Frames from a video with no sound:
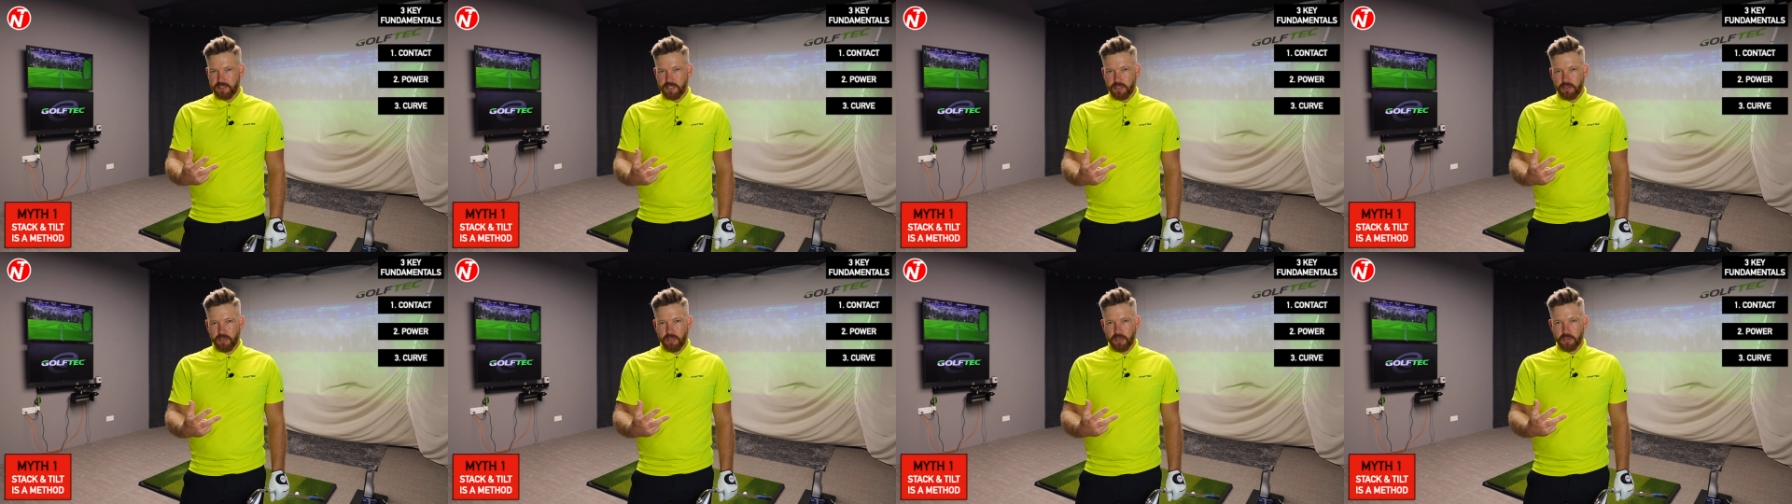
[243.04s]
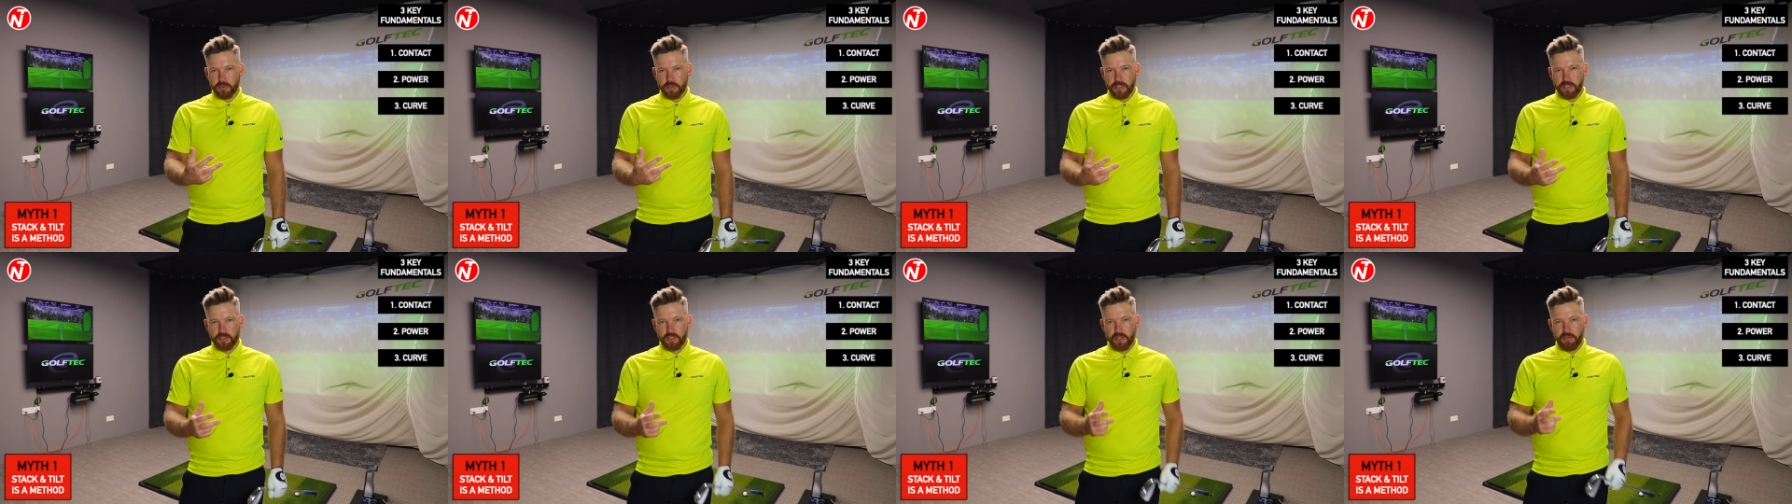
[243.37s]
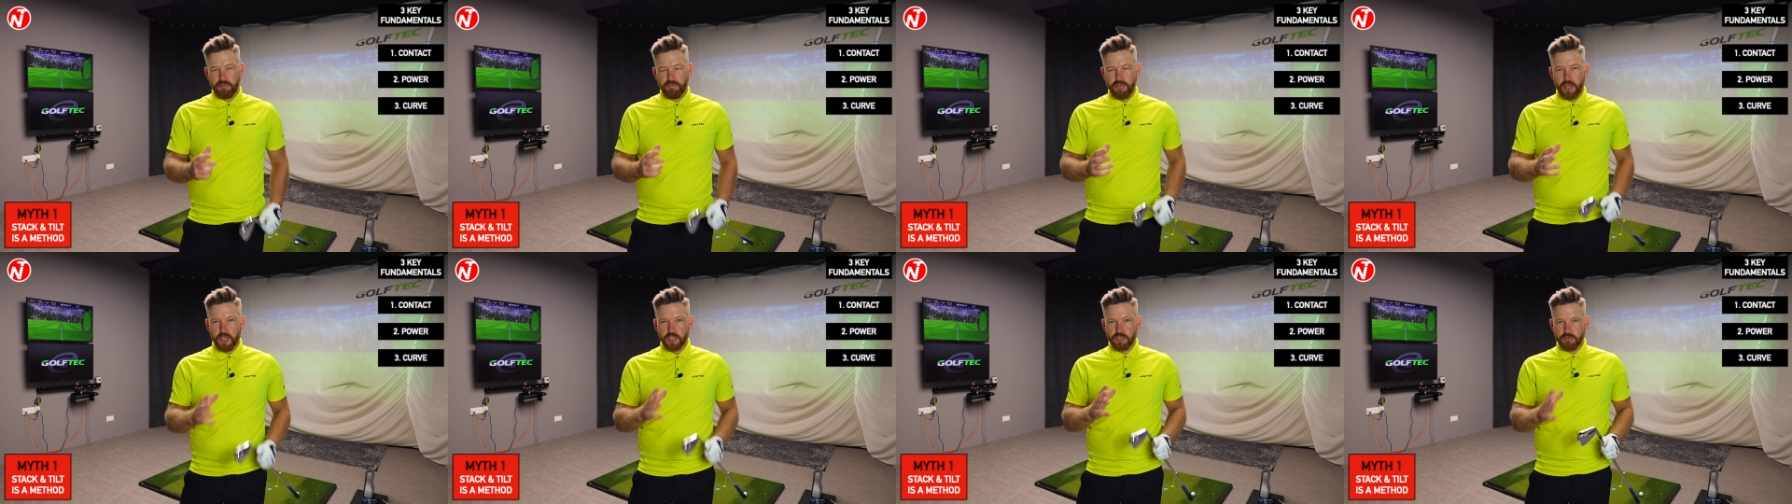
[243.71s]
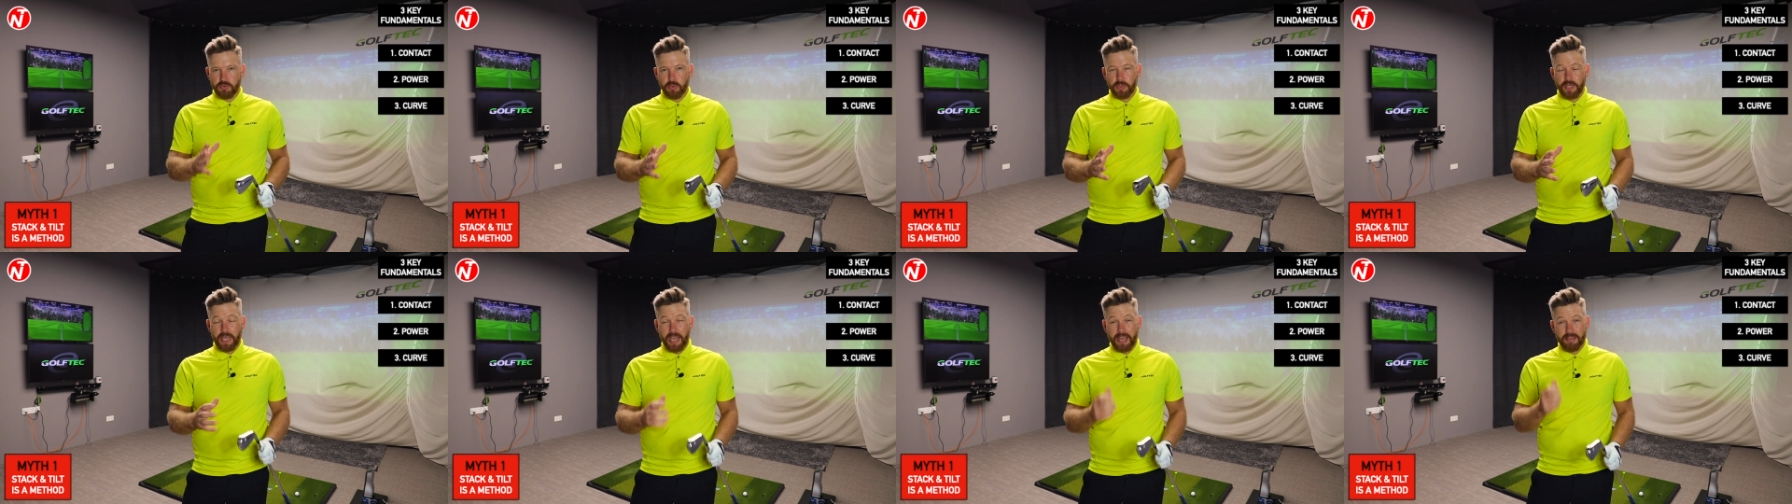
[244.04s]
tilt golf swing. So first of
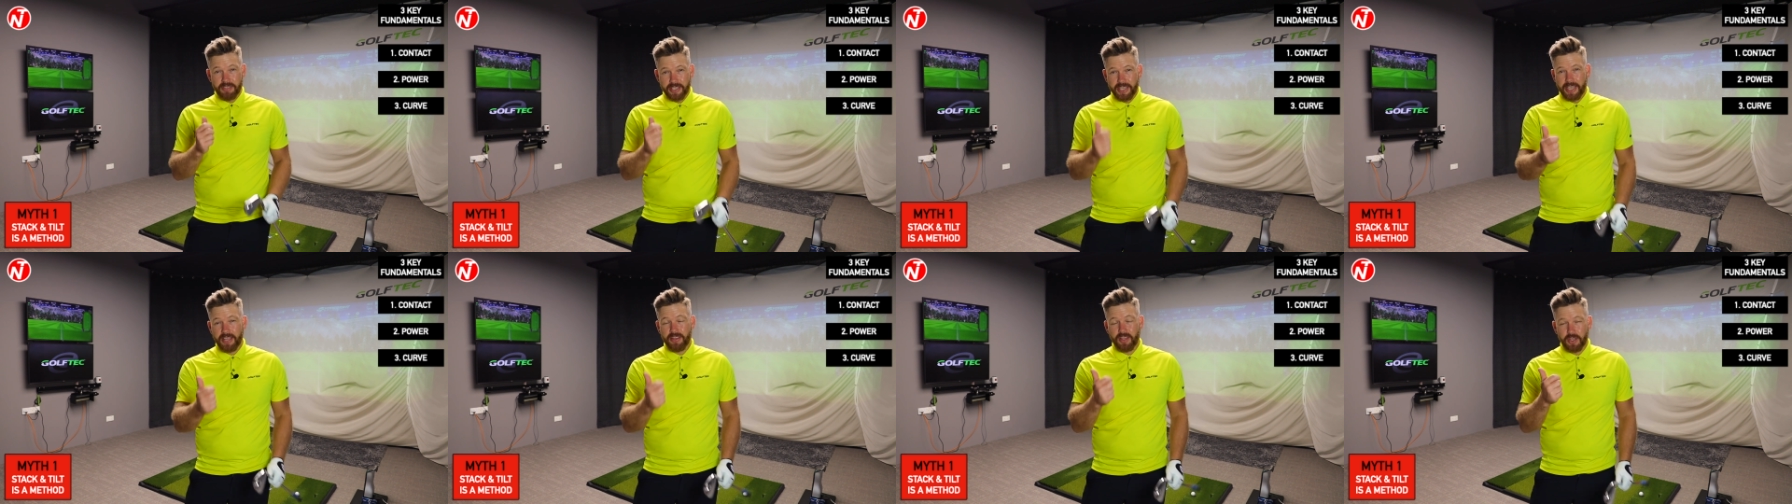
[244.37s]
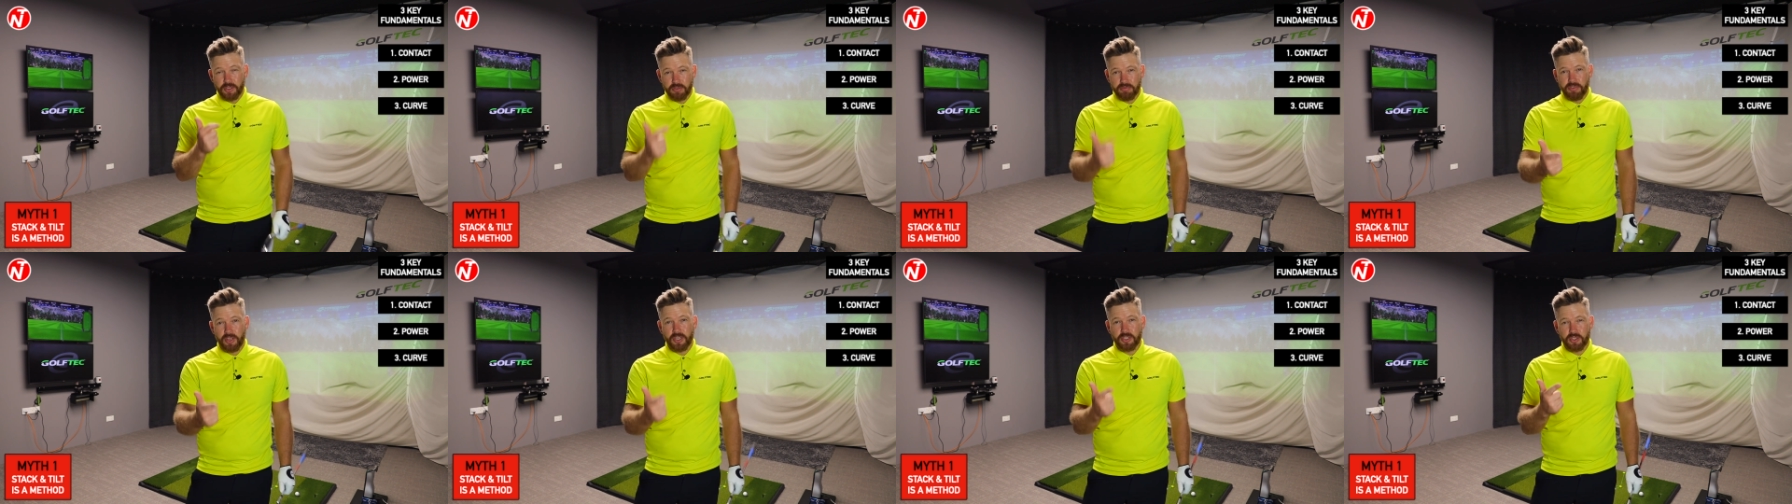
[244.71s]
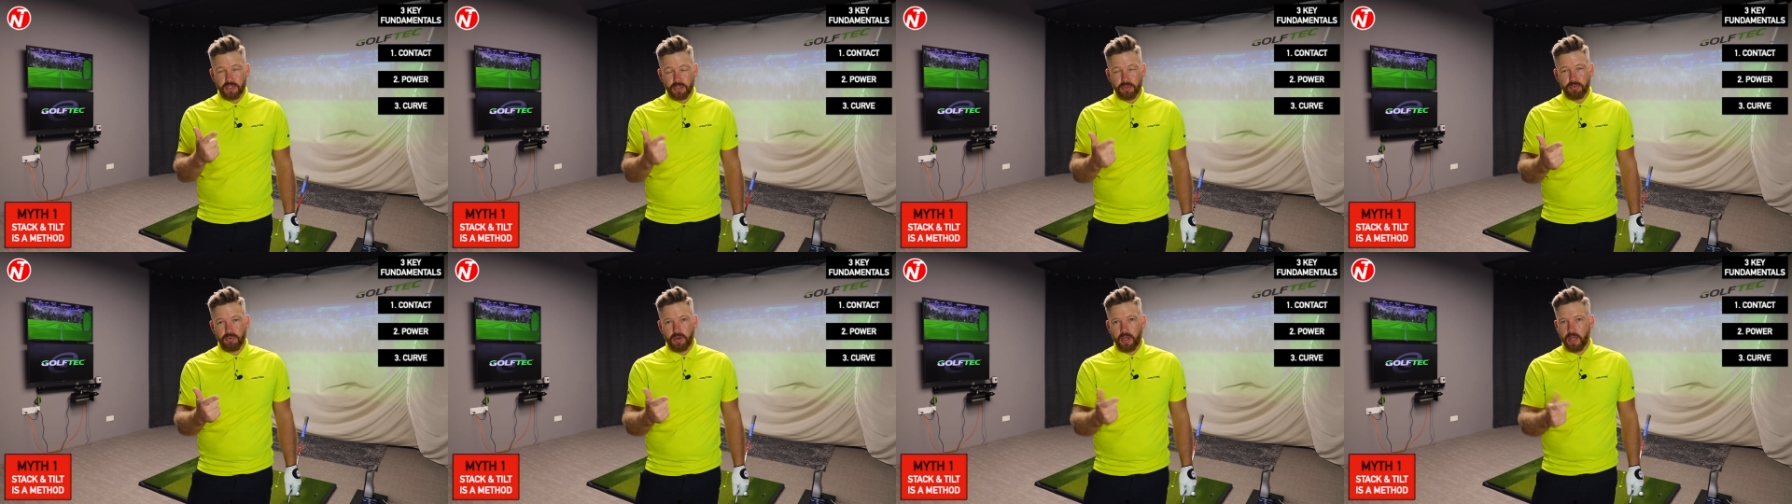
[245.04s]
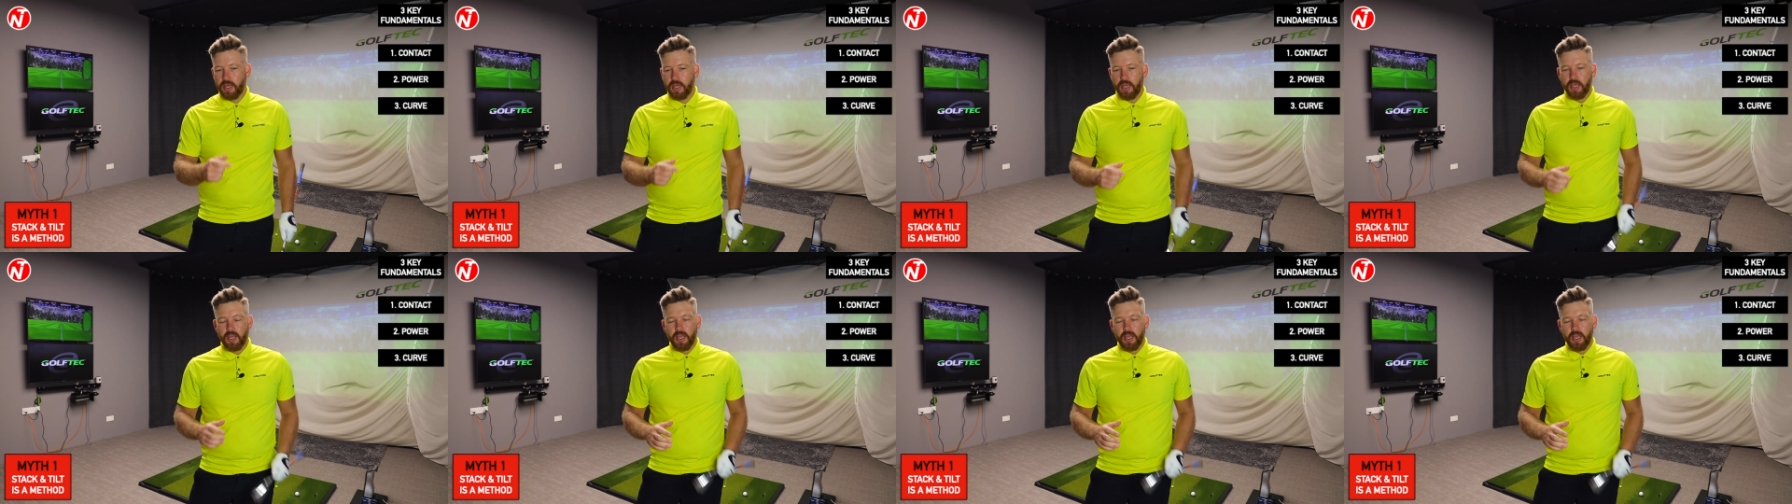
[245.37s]
all, you have to get those first two right.